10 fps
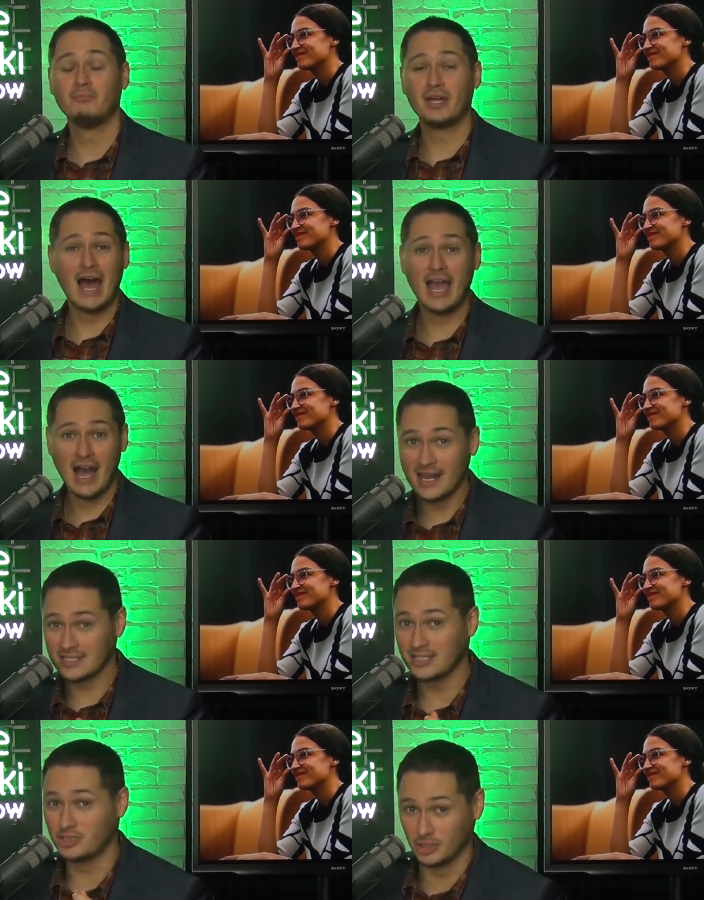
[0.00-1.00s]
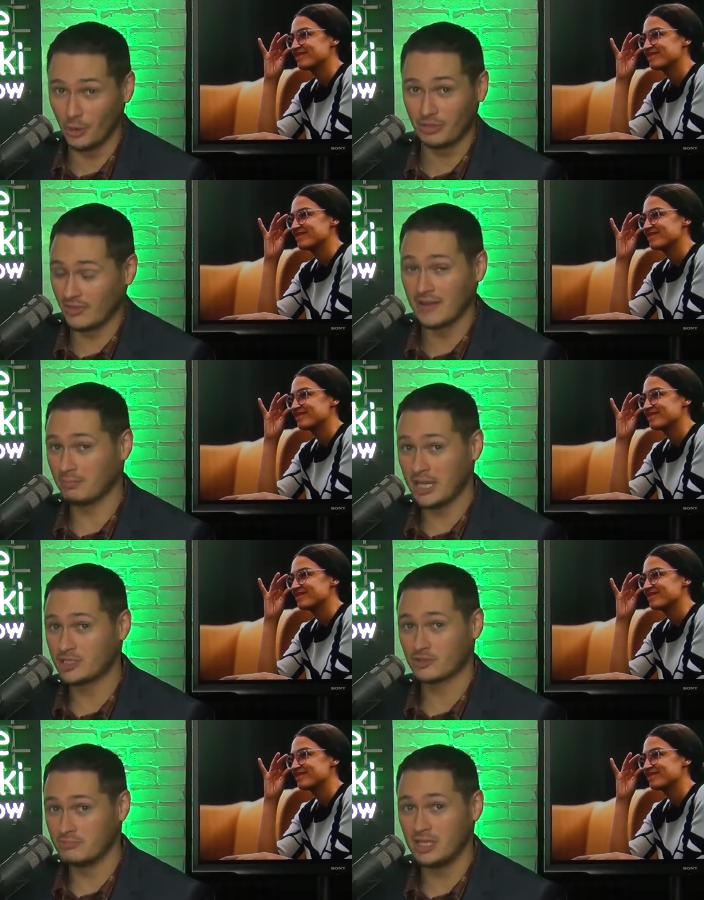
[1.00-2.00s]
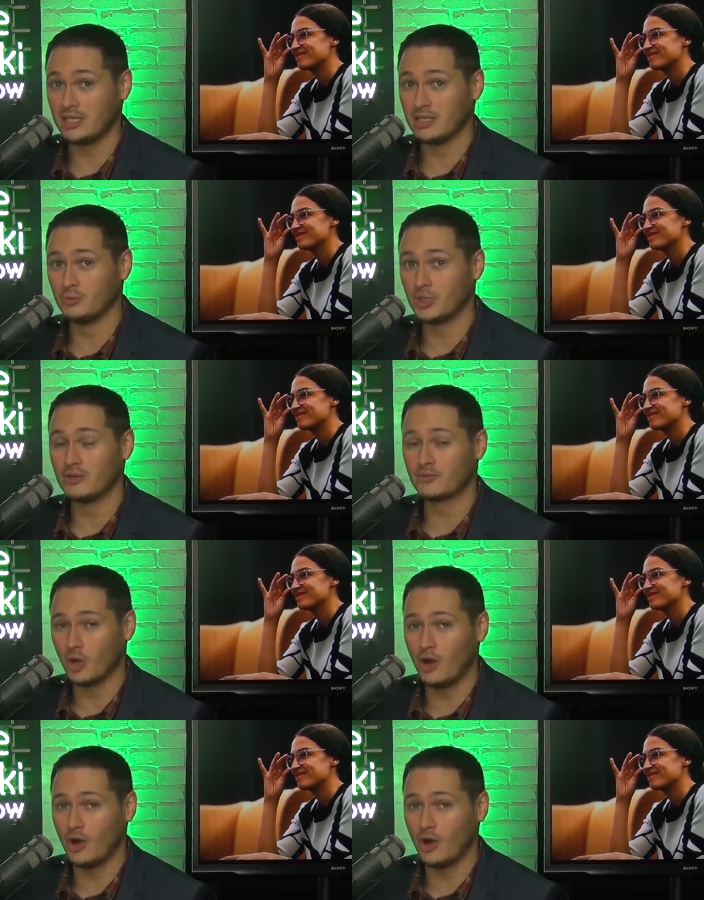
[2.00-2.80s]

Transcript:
Speaker 1: But I honestly don't think mainstream media would have